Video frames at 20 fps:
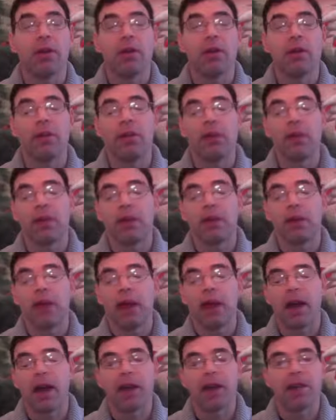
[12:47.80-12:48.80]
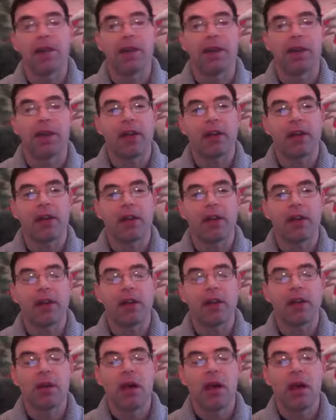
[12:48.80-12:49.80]
the identification
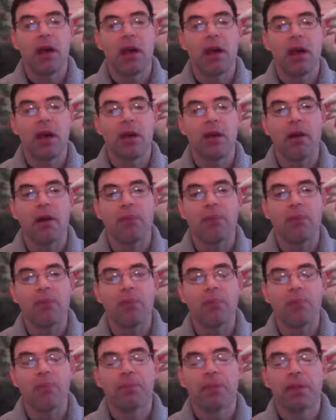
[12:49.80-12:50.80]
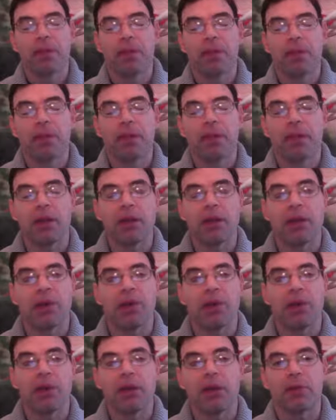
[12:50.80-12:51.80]
of the T4
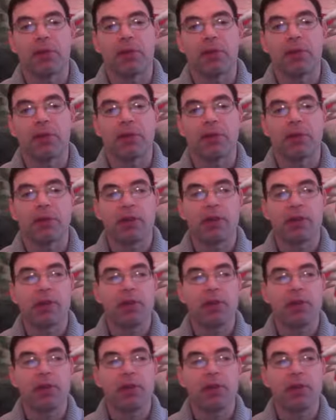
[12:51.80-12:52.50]
T3 conversion.